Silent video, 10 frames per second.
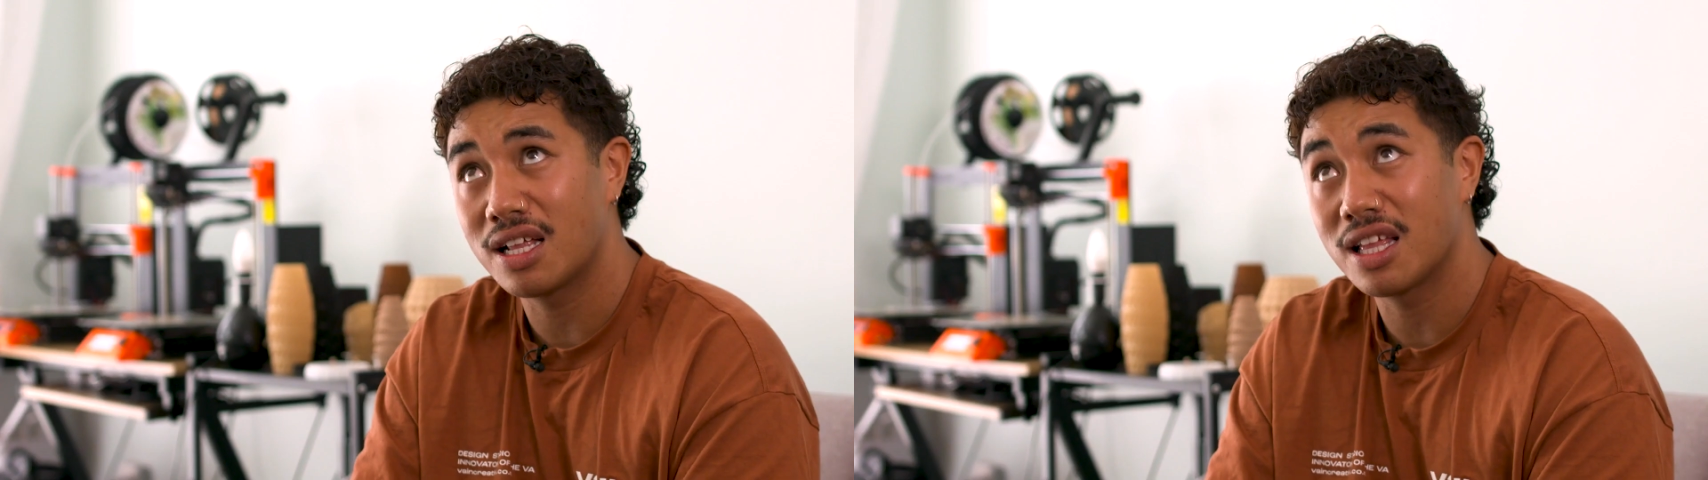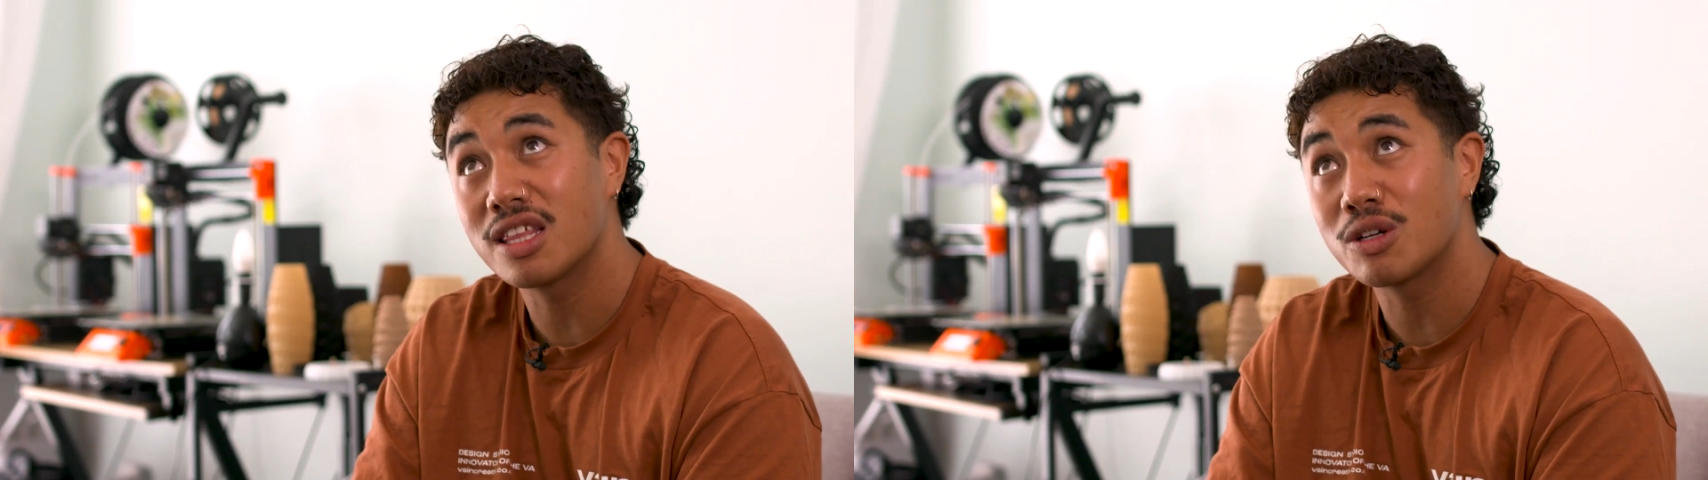
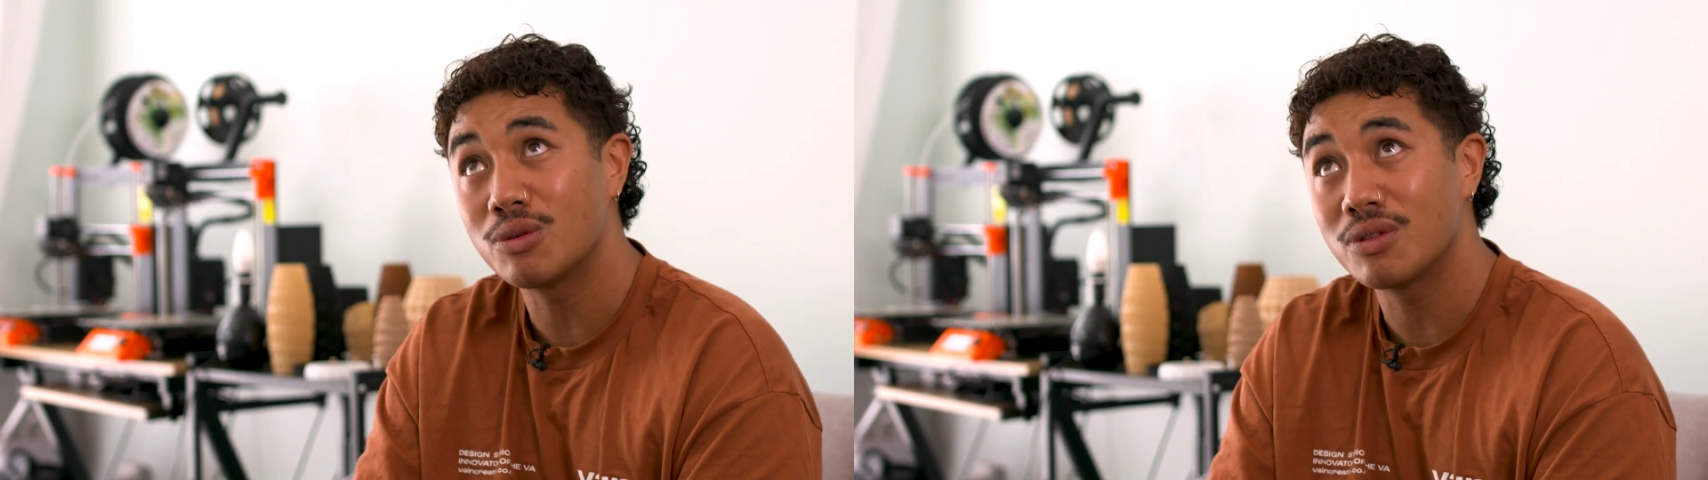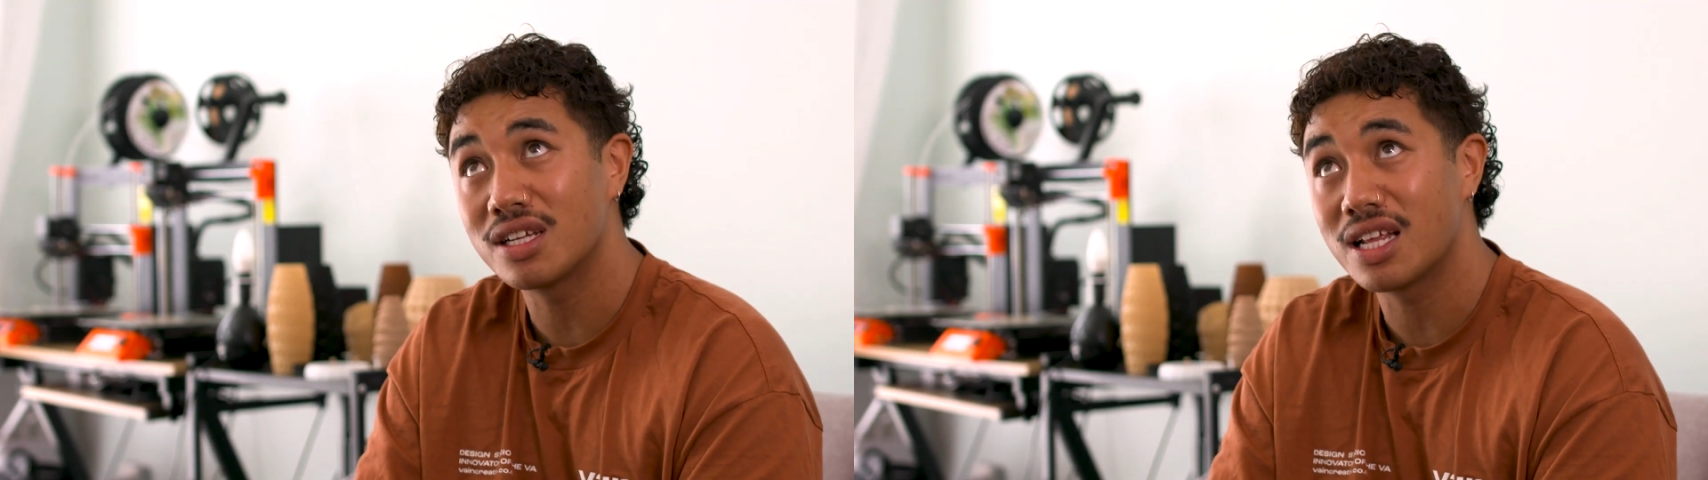Another cool
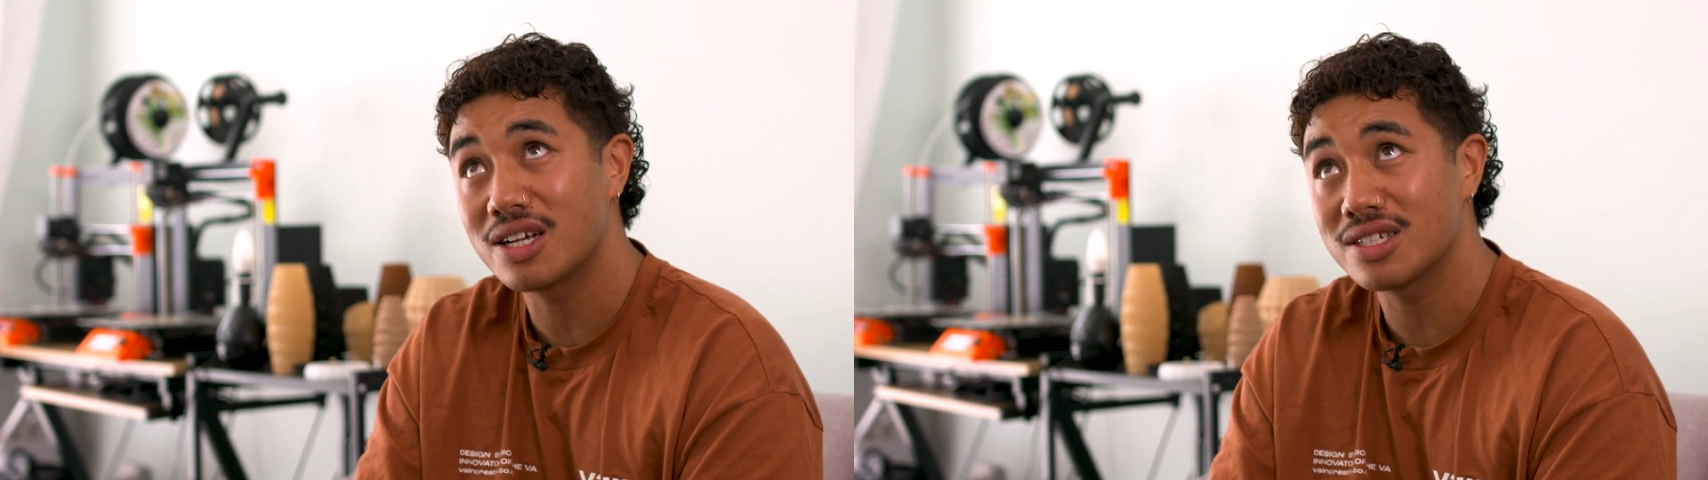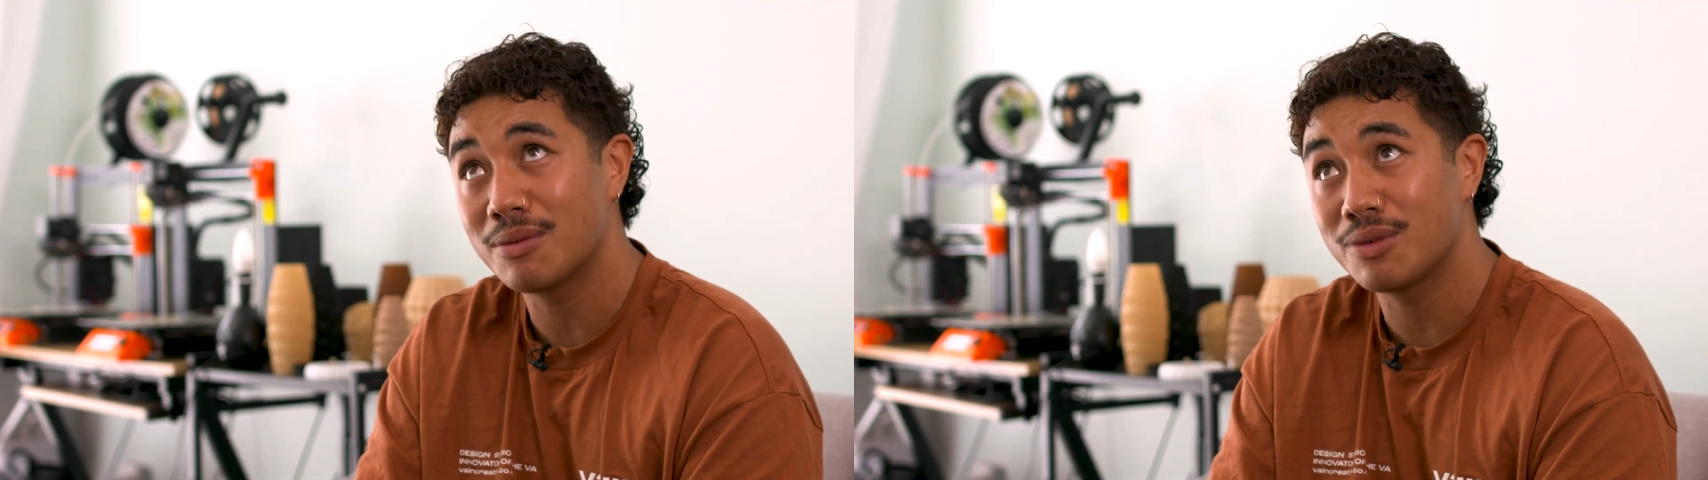thing that I
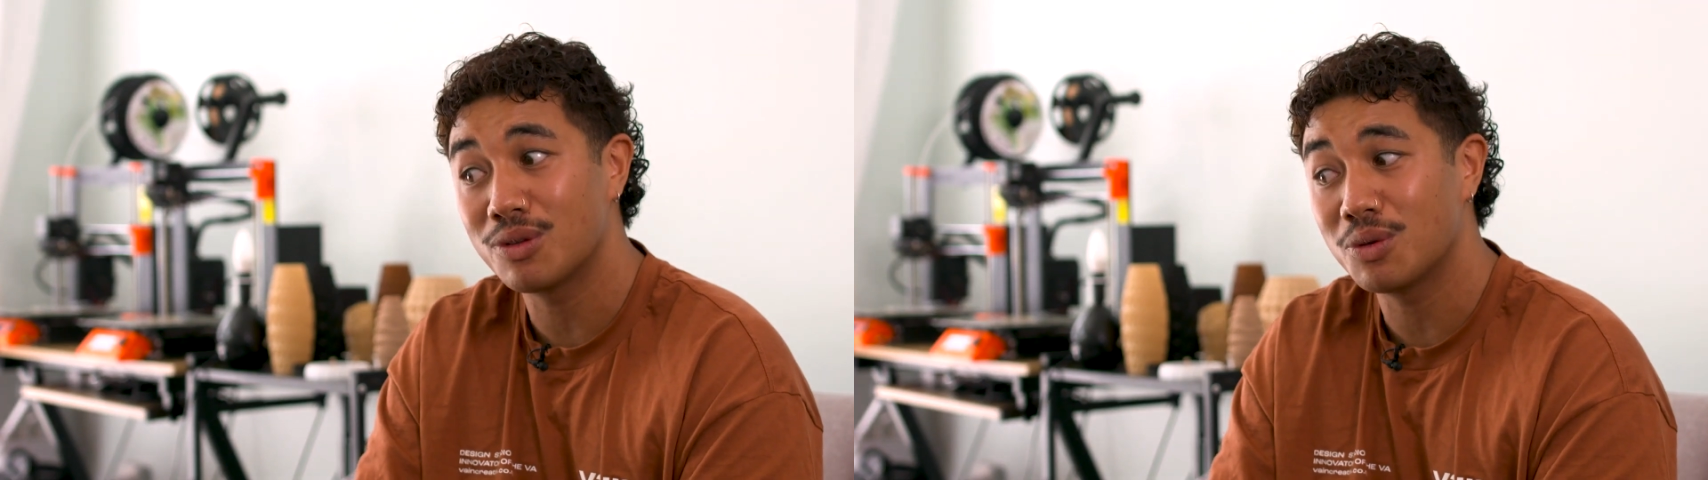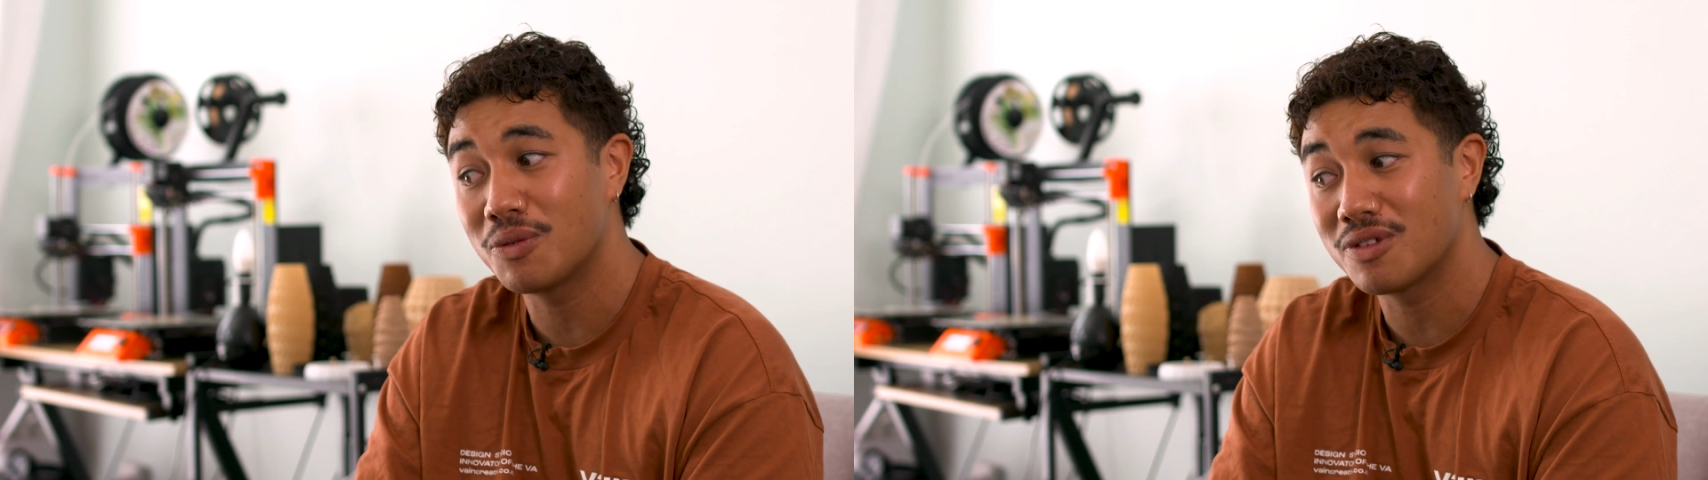was able to do with